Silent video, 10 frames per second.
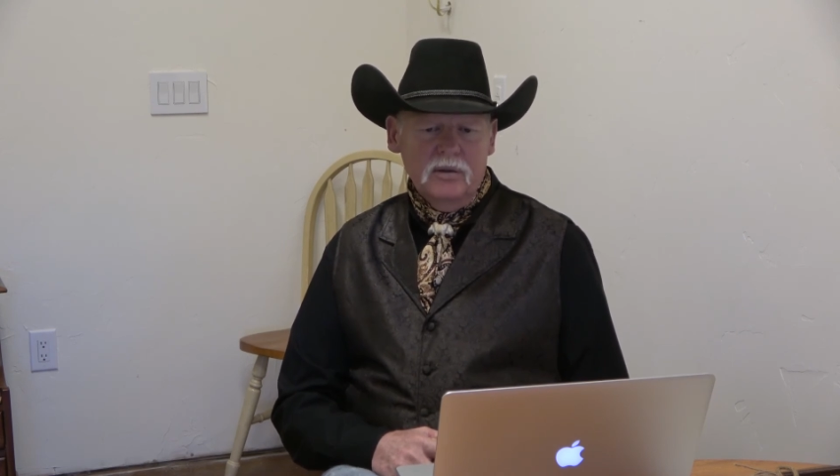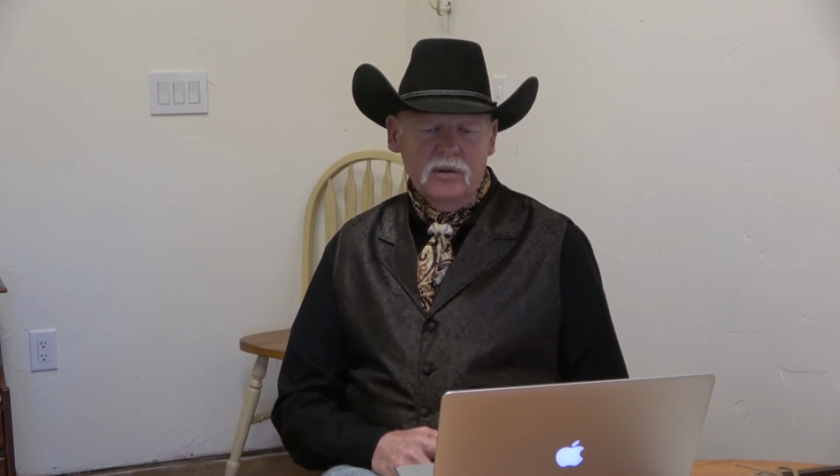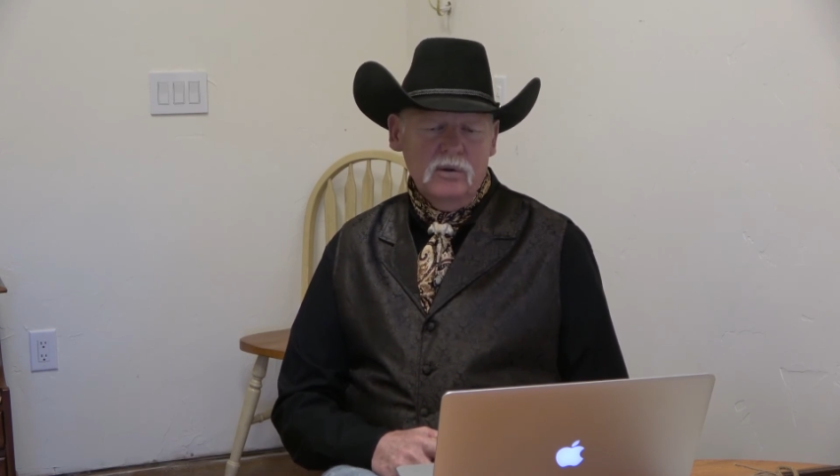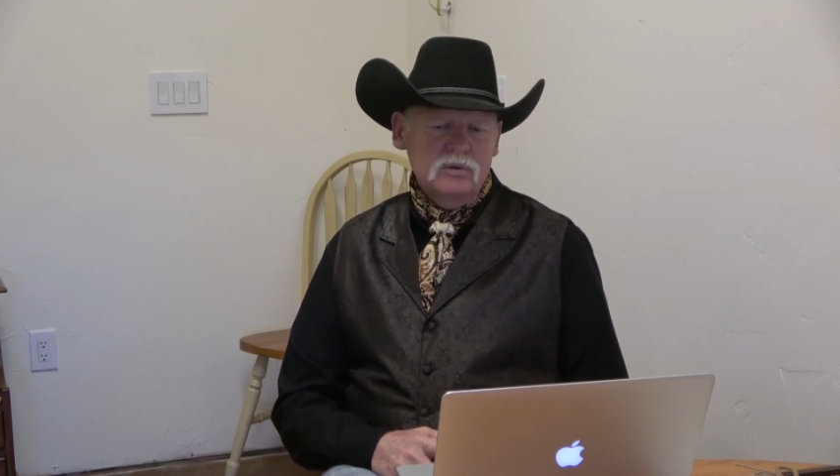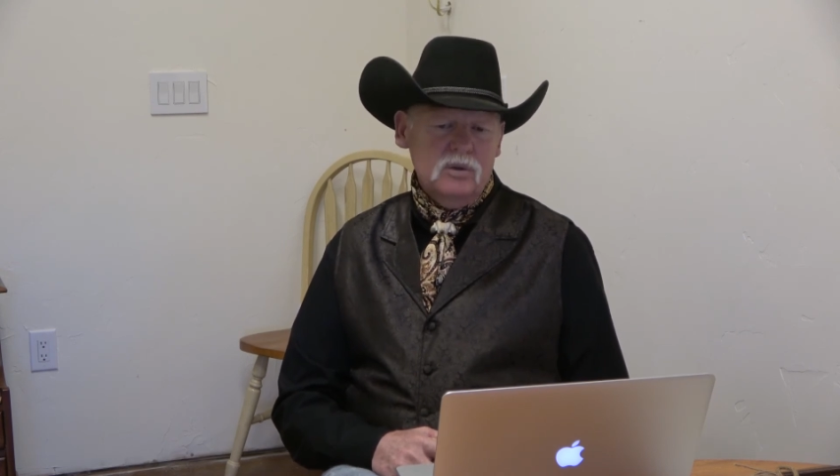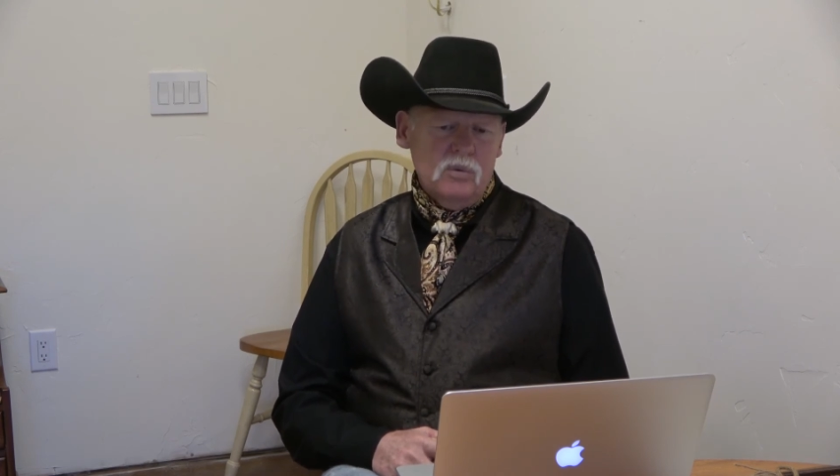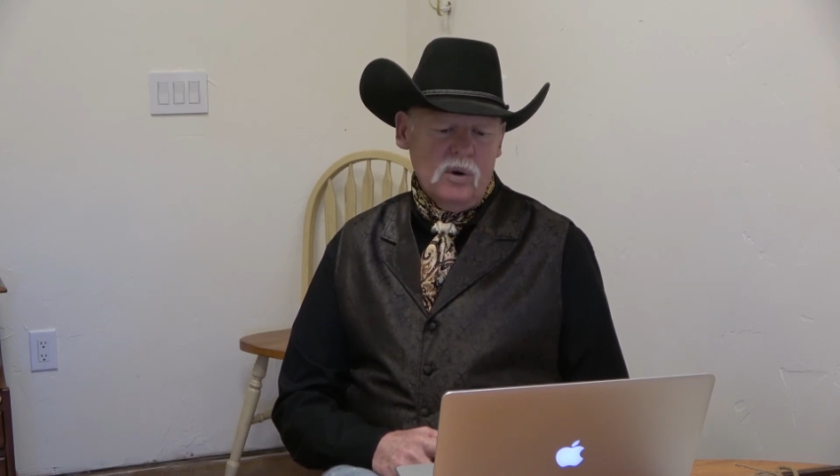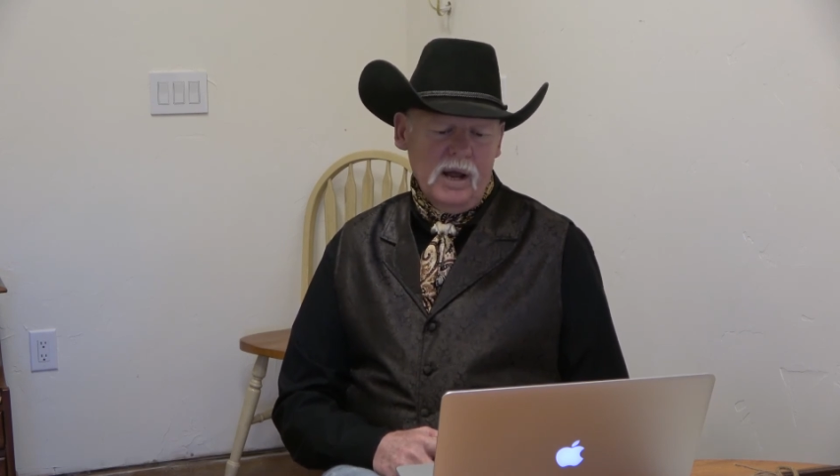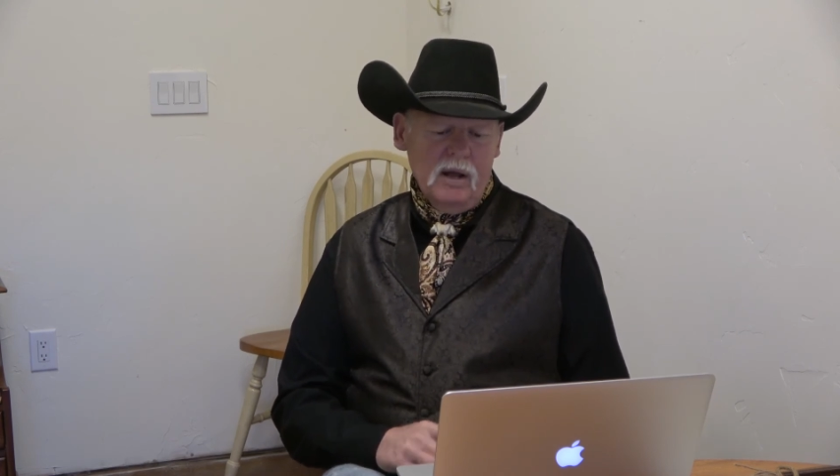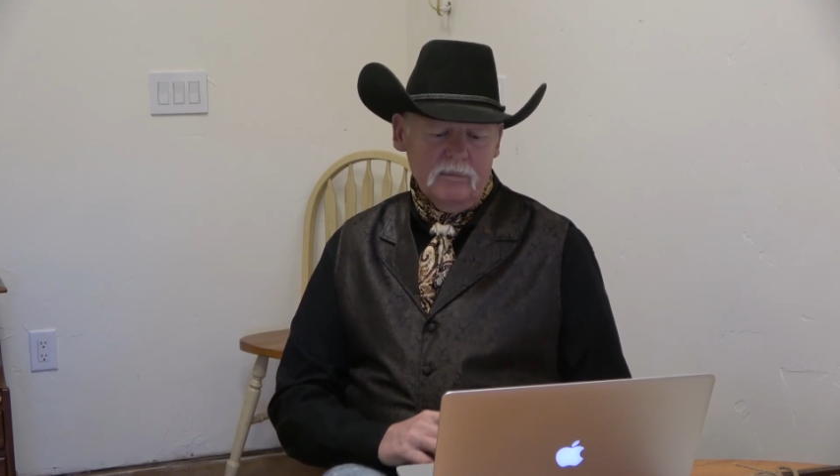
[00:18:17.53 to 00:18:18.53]
those
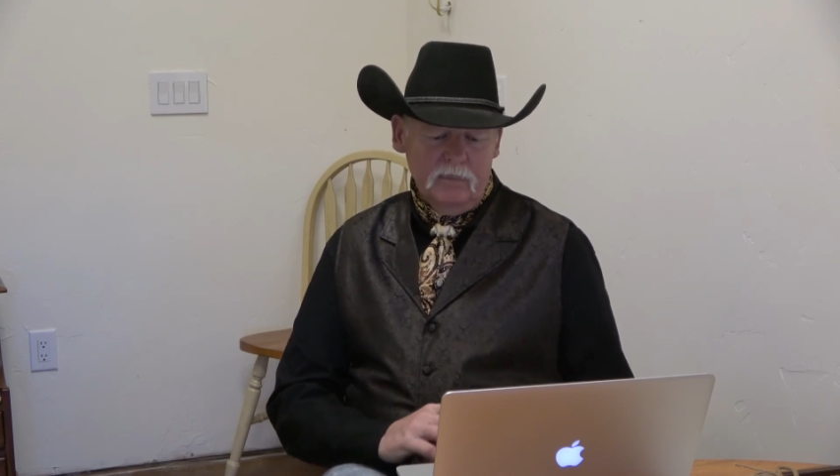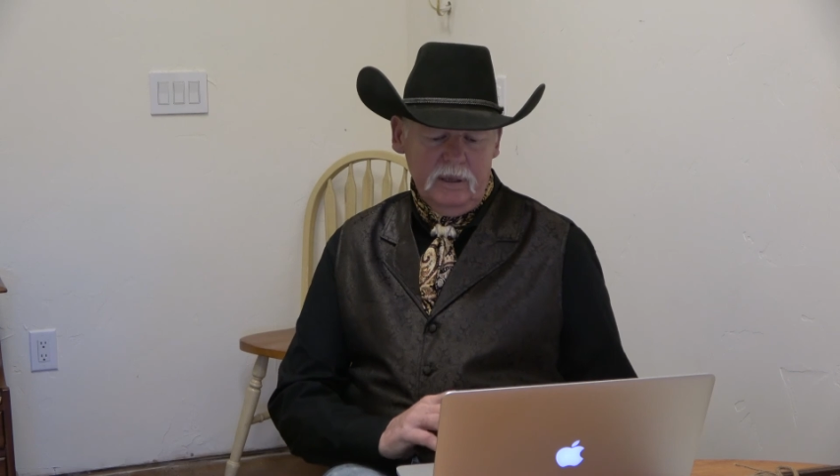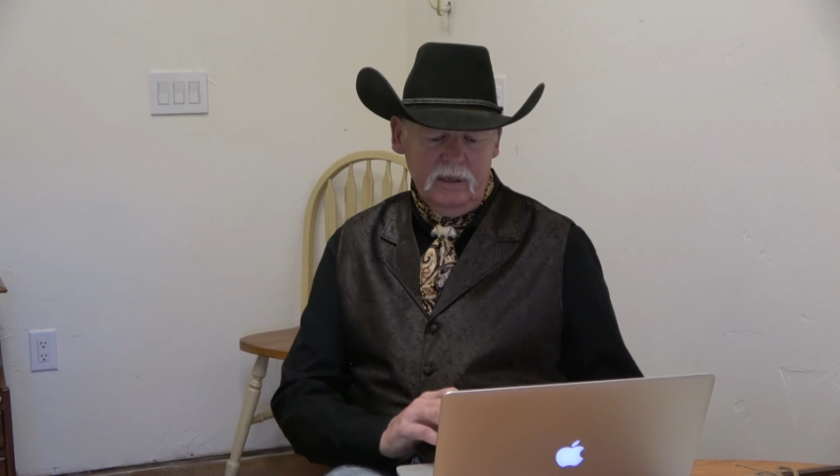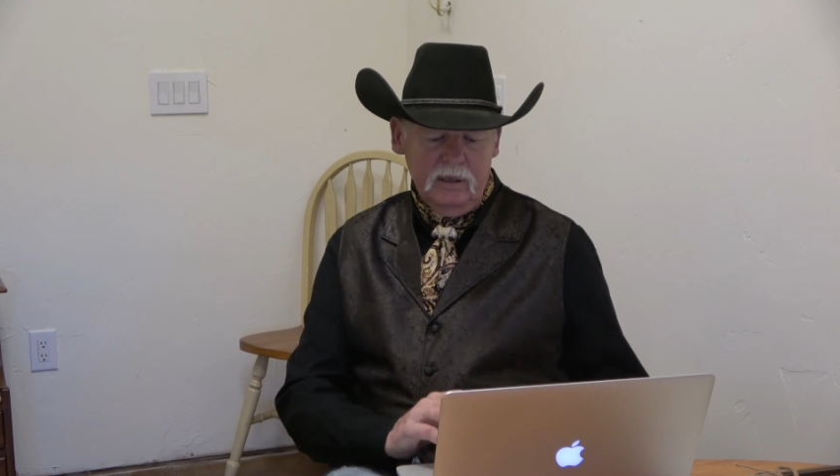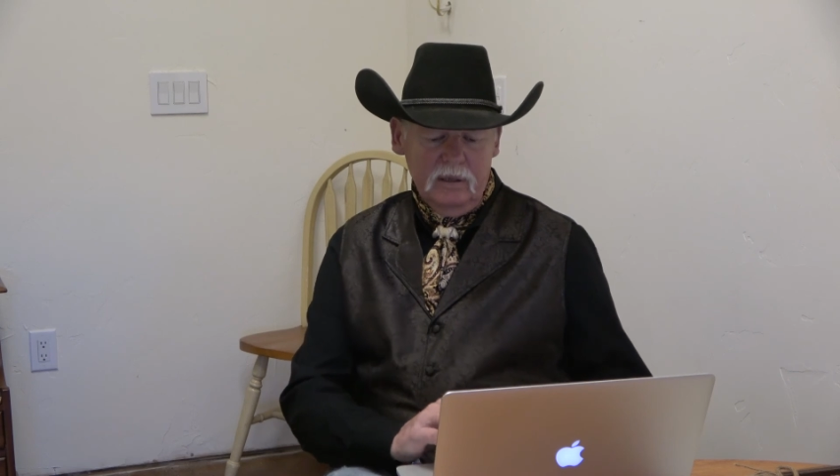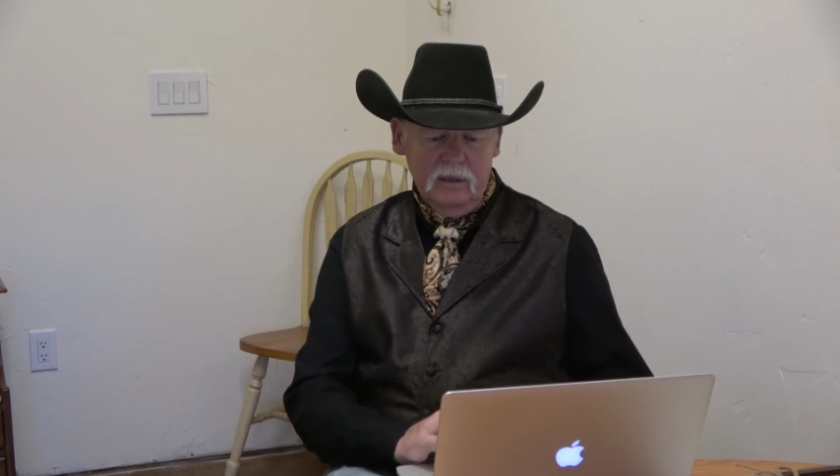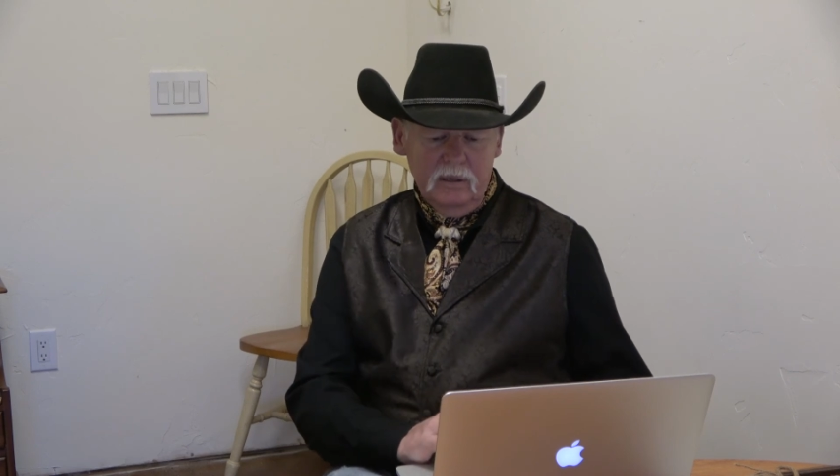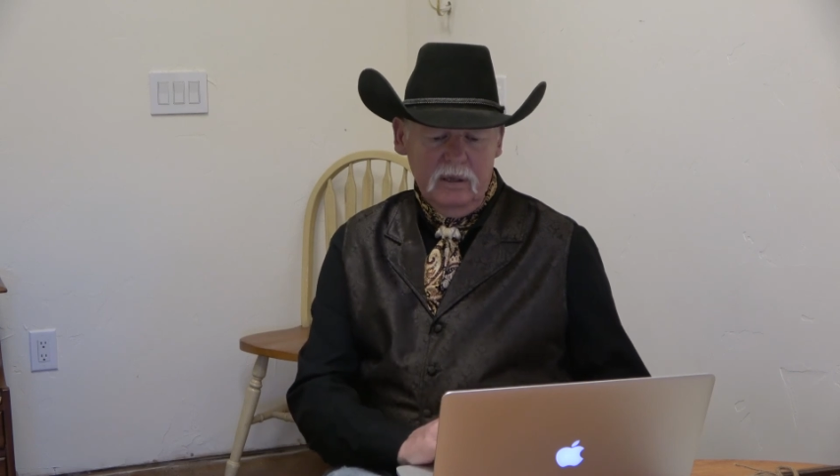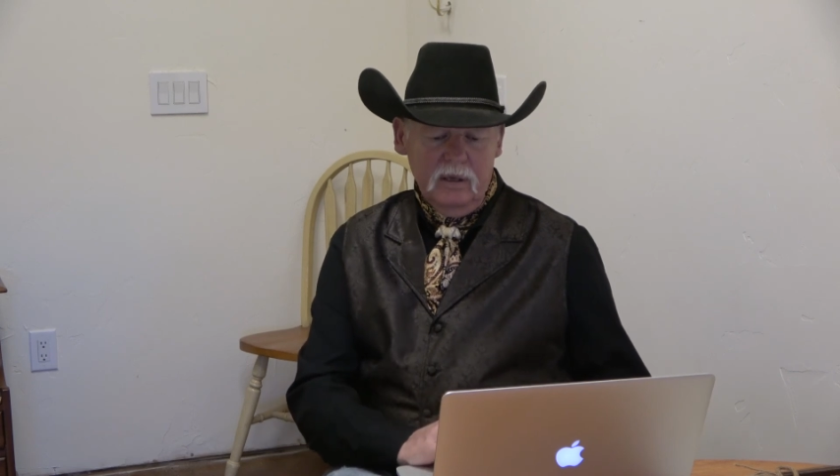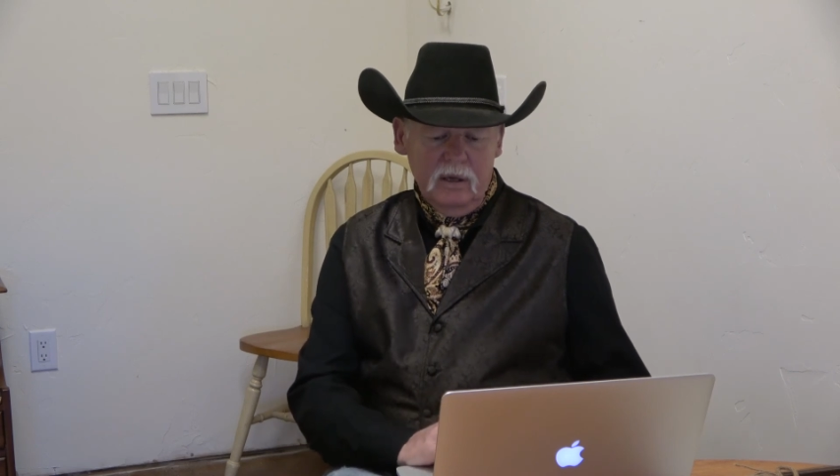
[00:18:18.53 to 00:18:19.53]
around
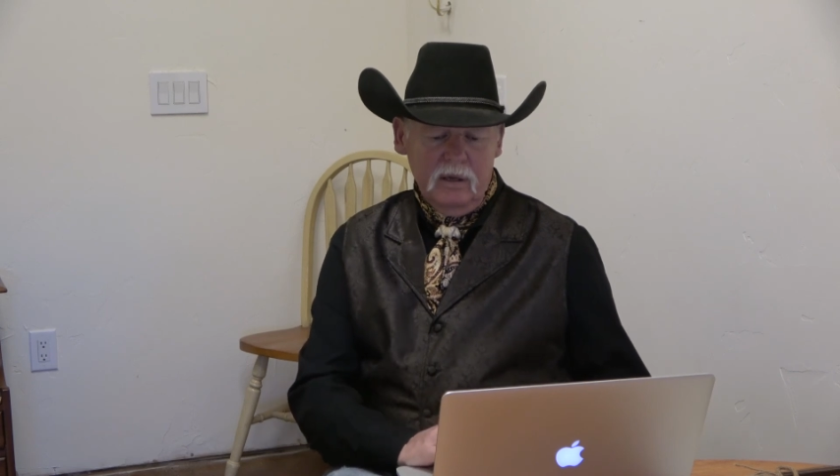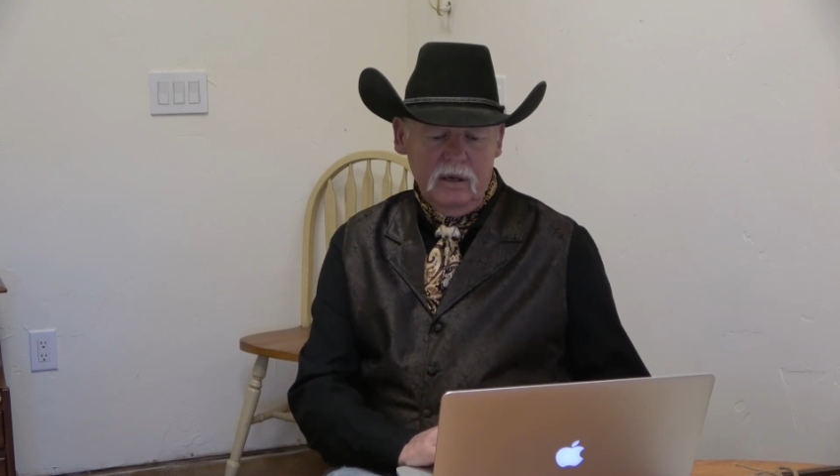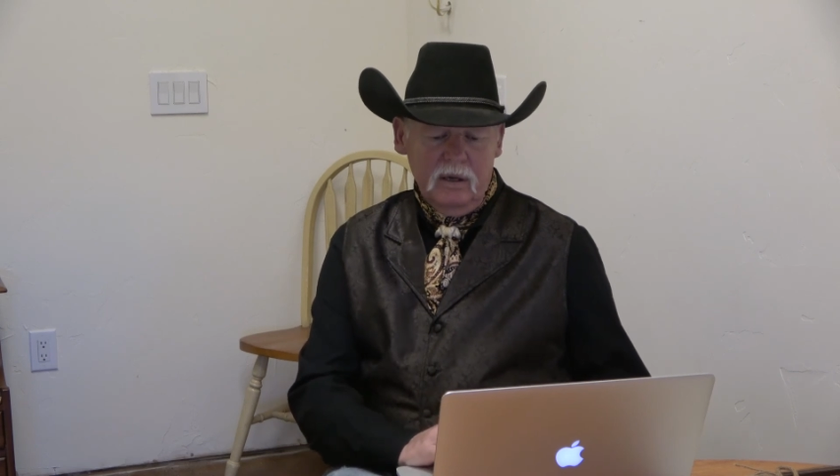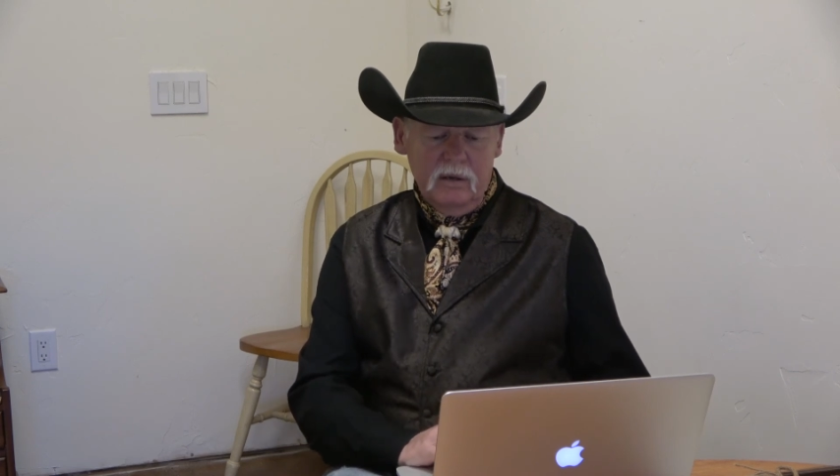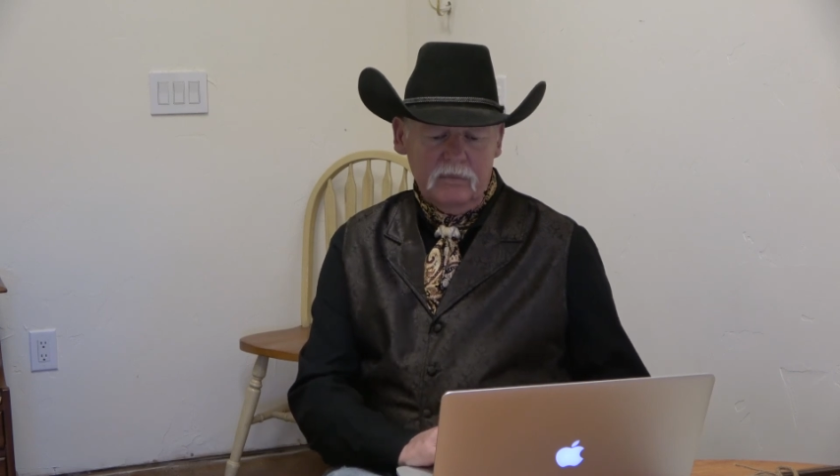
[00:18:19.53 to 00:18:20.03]
me